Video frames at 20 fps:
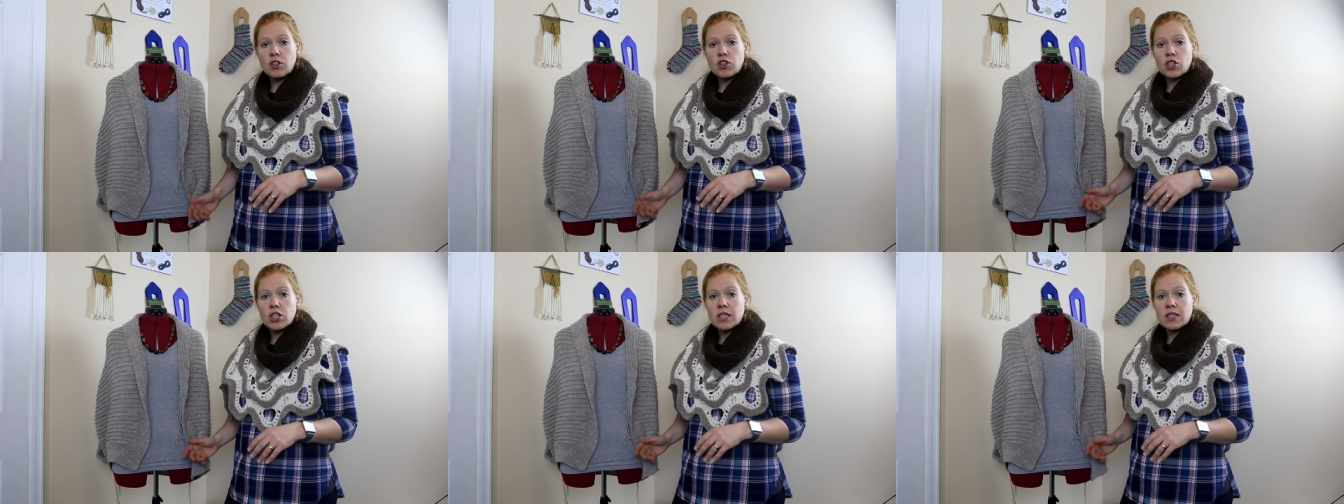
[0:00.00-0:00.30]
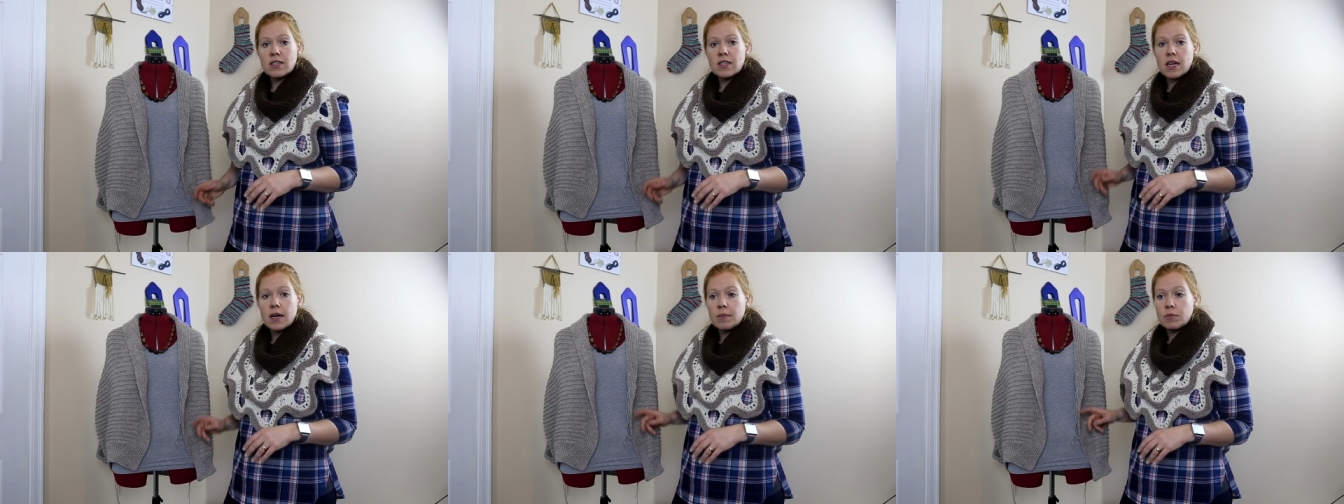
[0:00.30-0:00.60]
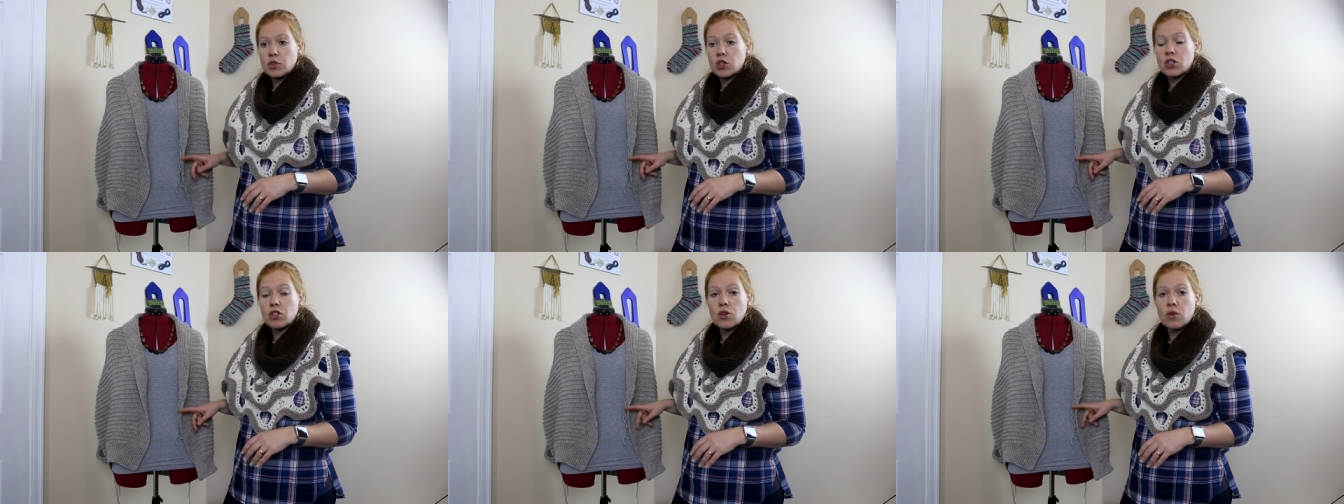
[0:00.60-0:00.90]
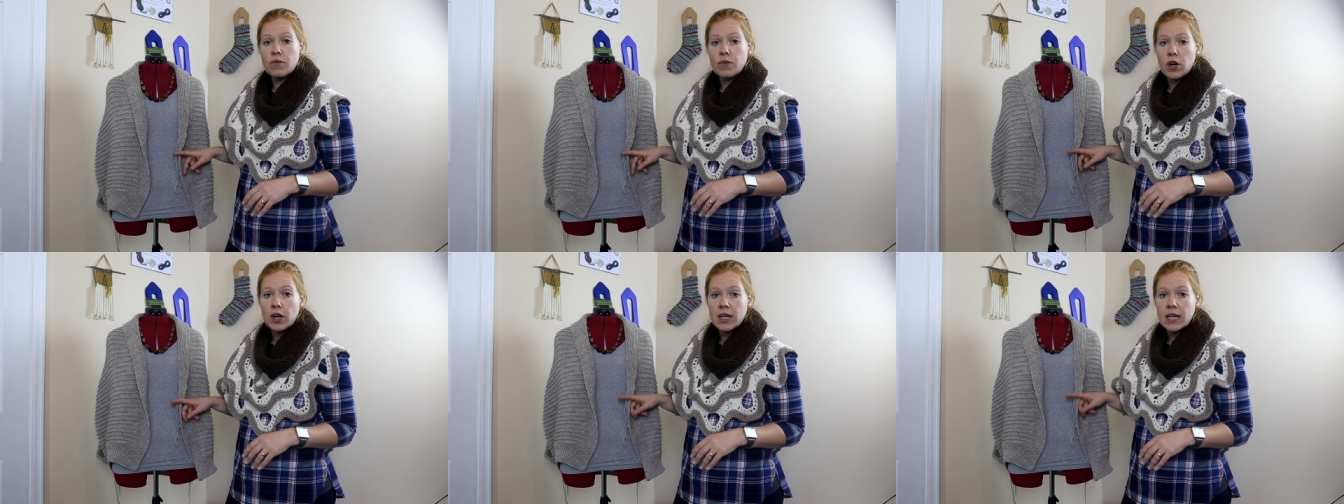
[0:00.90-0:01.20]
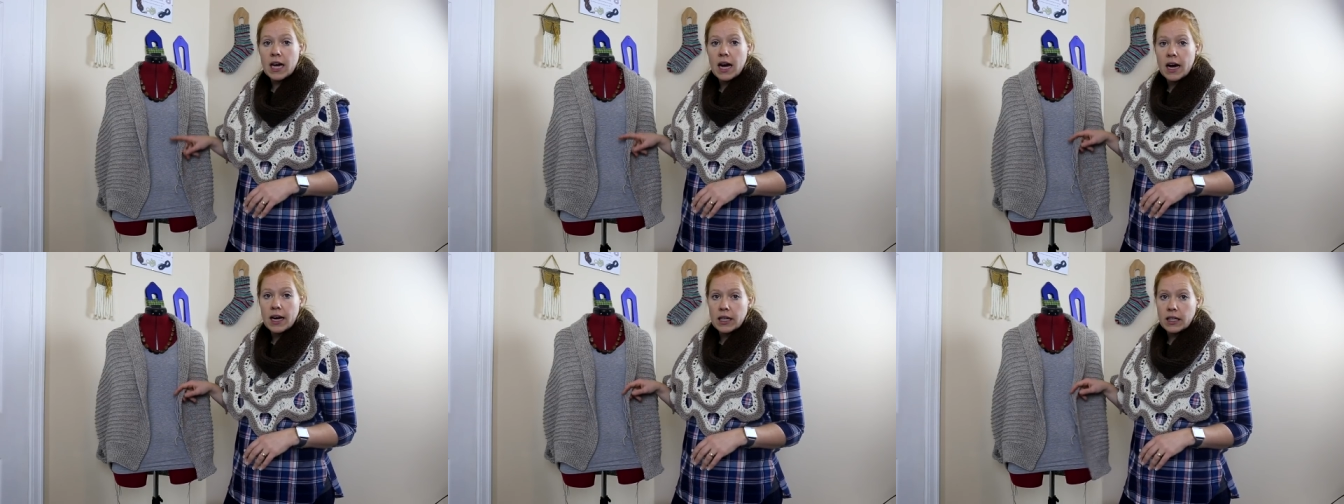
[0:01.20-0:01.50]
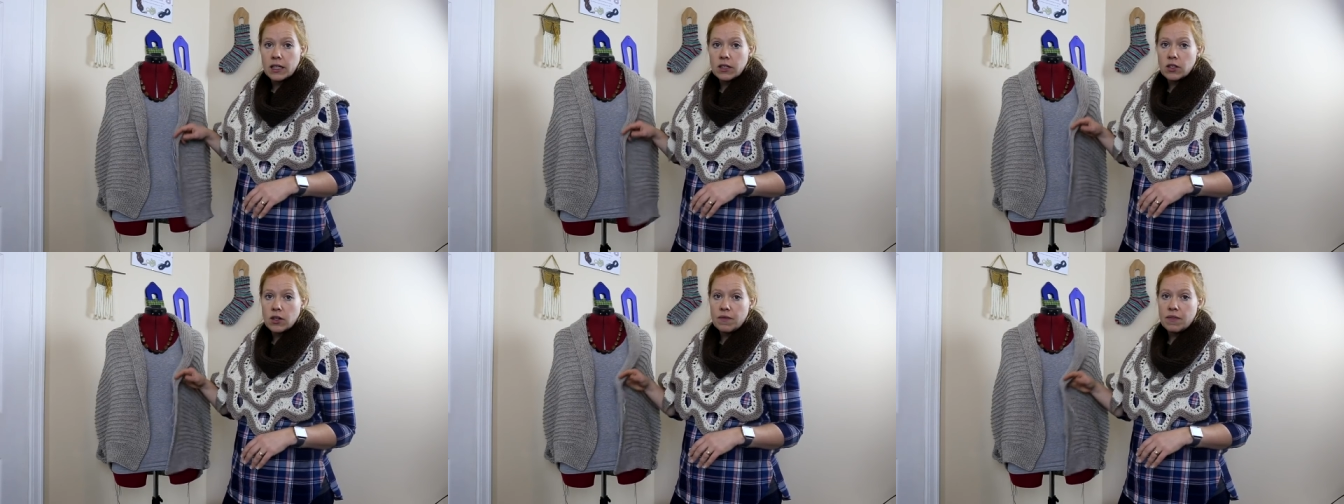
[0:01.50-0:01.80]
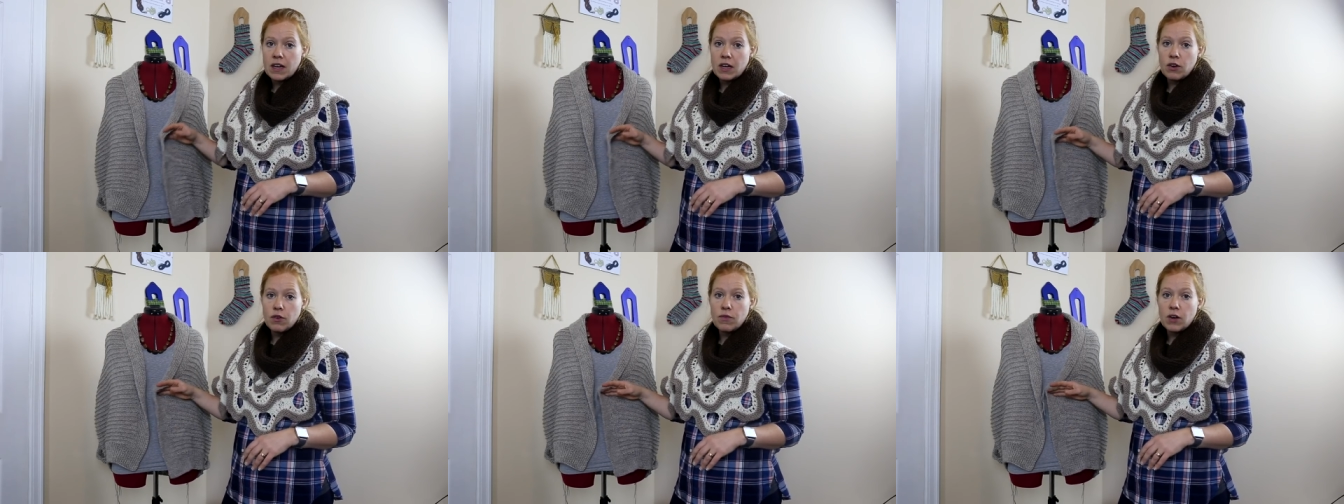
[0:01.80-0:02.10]
She's um, just over on the island, on
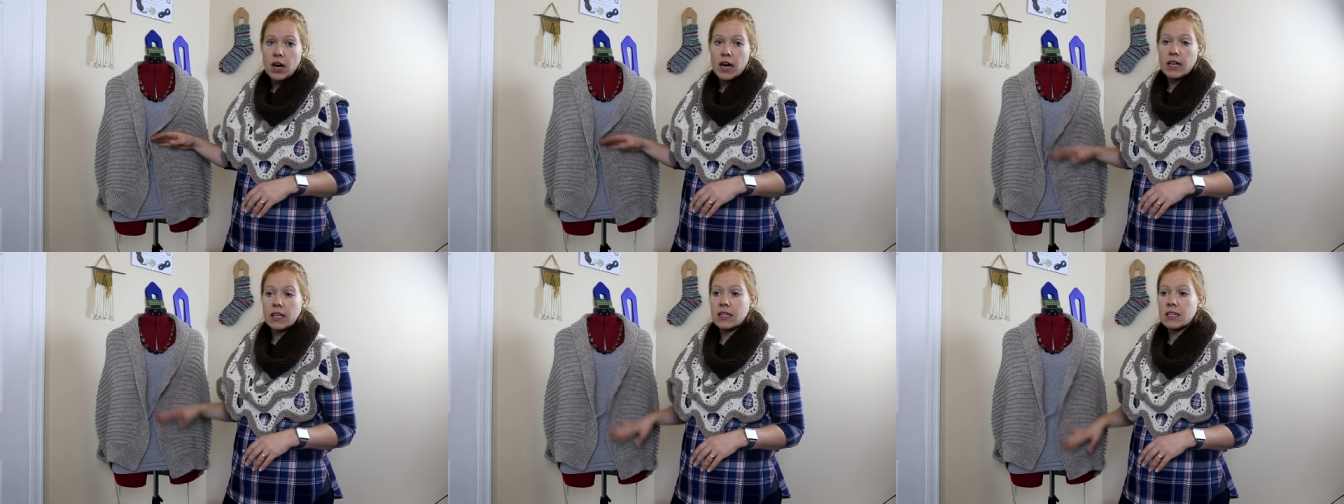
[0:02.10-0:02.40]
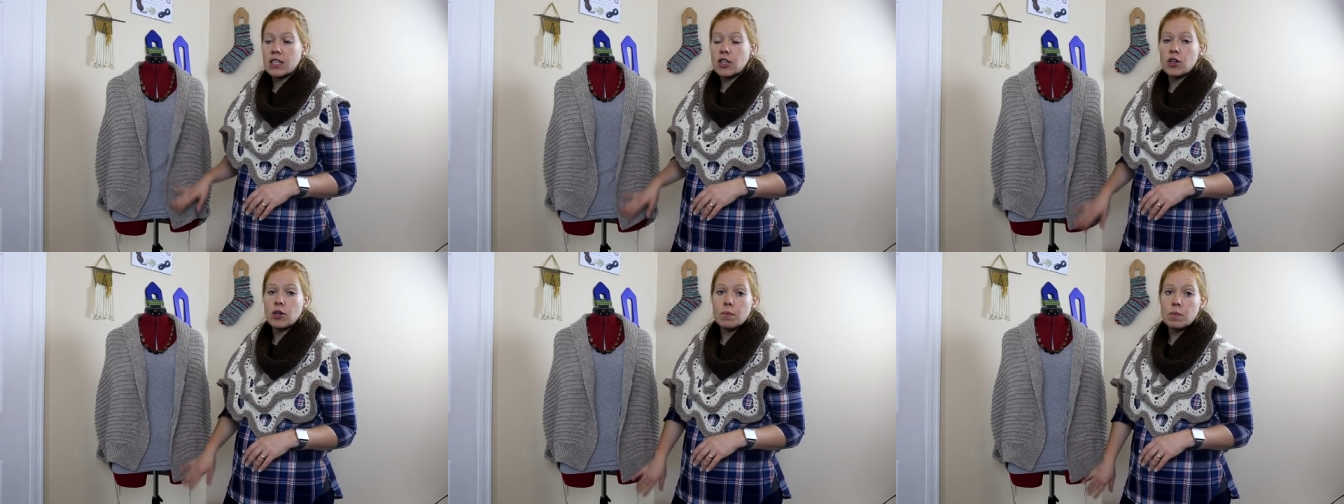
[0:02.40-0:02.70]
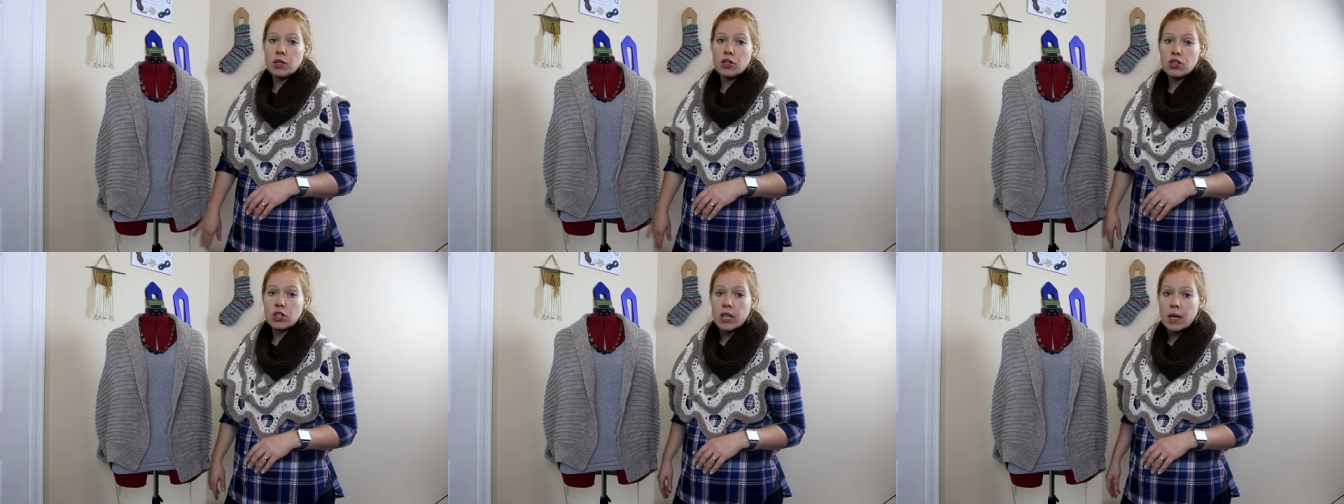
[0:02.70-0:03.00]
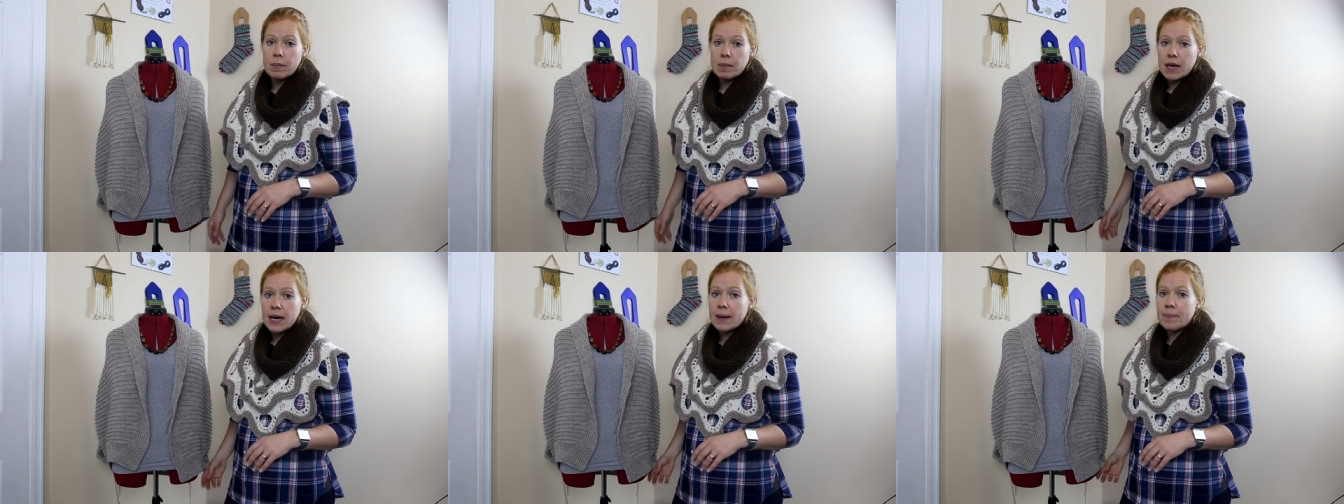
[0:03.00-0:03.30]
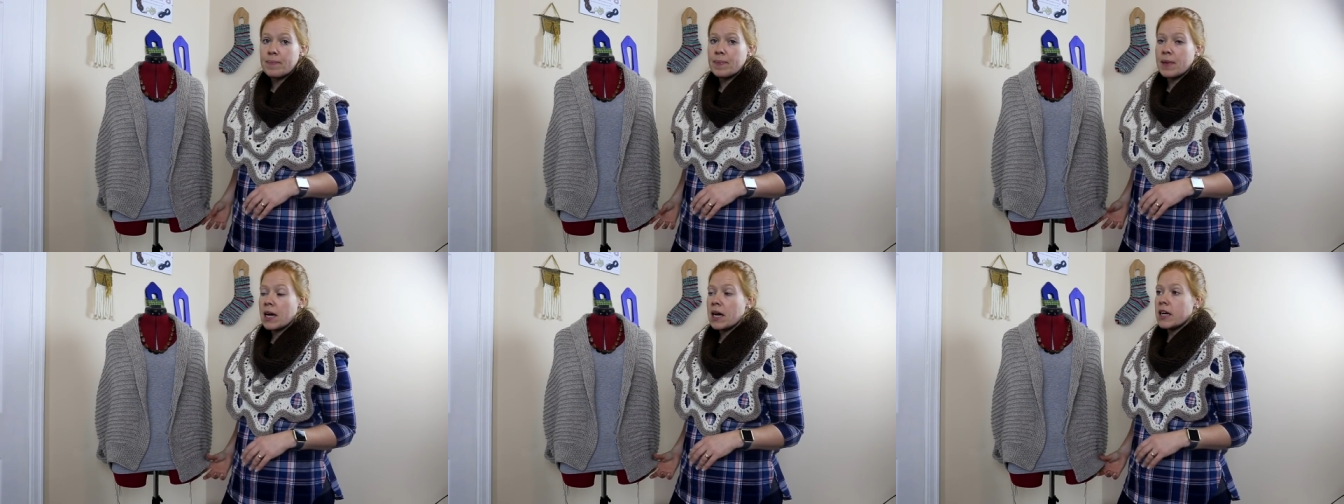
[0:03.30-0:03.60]
Vancouver Island, here in British Columbia.